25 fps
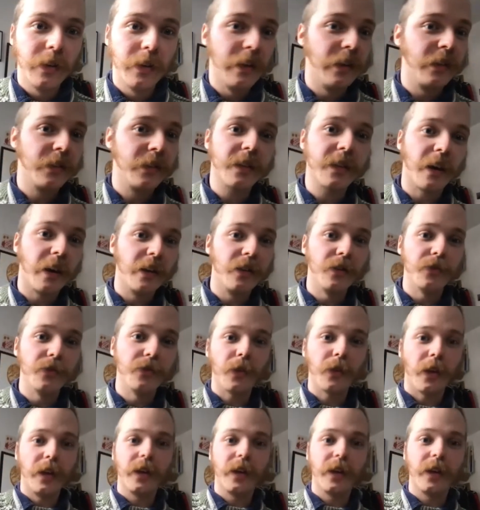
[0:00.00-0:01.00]
is kind of
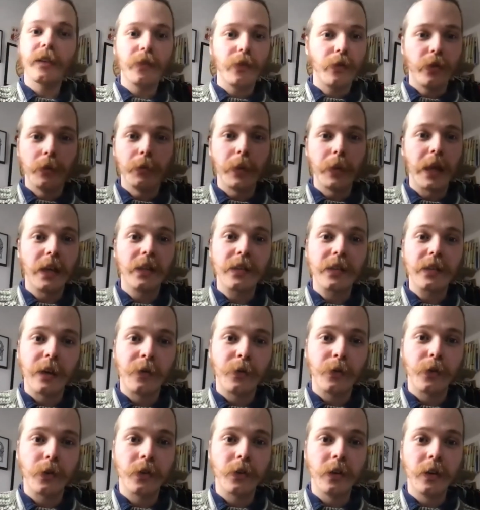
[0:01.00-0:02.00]
like the base
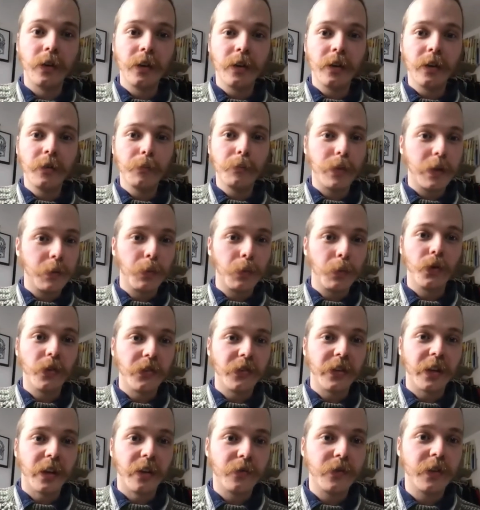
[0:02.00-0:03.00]
level. People
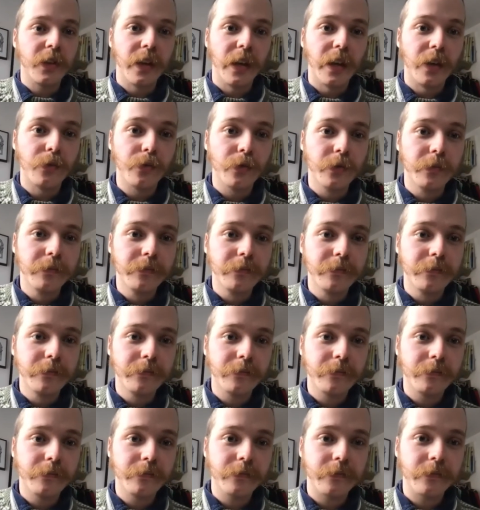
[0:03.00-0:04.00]
deserve to live
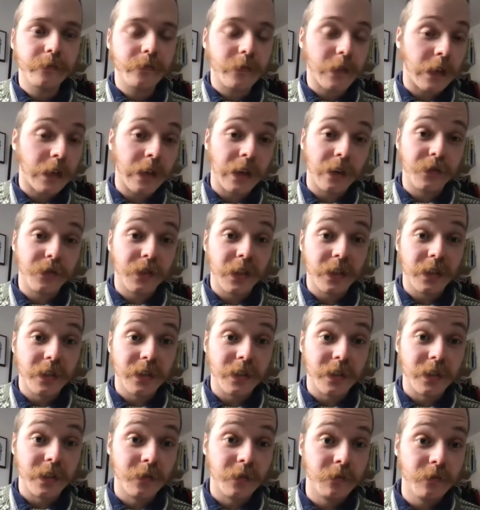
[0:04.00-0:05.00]
and have
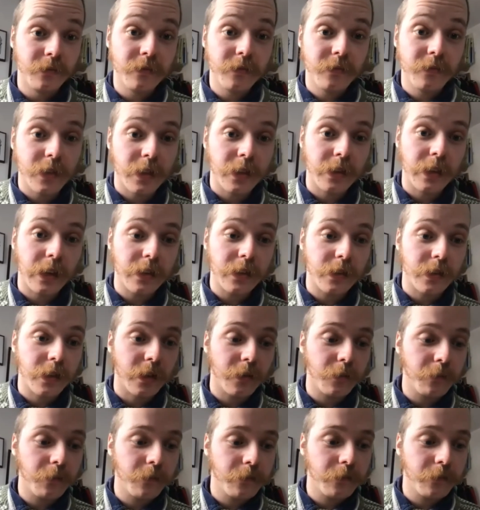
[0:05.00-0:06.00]
dignity. And that's it.